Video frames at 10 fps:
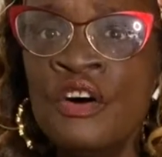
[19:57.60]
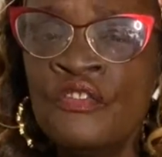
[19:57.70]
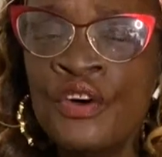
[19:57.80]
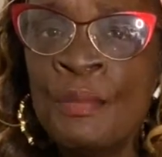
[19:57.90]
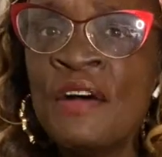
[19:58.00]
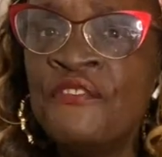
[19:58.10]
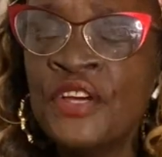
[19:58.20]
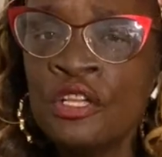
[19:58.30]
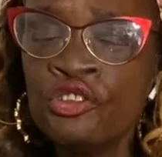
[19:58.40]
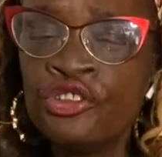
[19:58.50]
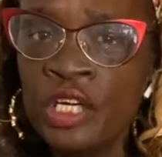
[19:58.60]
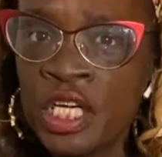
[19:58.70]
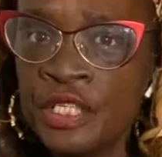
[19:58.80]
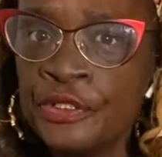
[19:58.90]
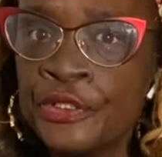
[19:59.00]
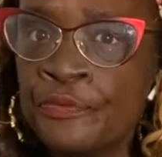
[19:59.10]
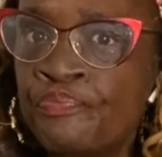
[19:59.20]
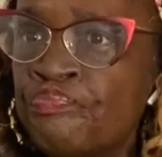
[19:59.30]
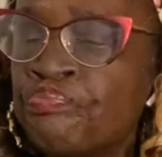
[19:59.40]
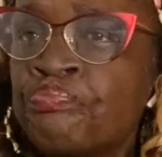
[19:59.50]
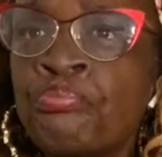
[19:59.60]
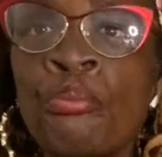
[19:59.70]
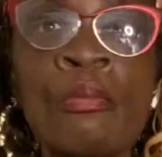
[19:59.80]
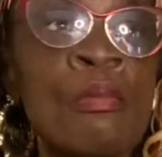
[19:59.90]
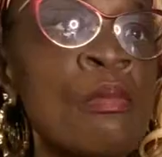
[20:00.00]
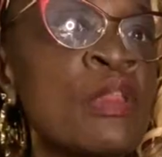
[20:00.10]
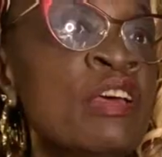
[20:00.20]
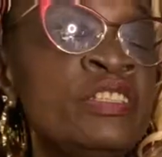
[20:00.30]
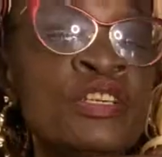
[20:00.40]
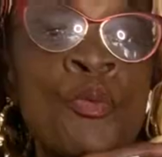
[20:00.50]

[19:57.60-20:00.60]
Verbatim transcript: for my fellow truckers to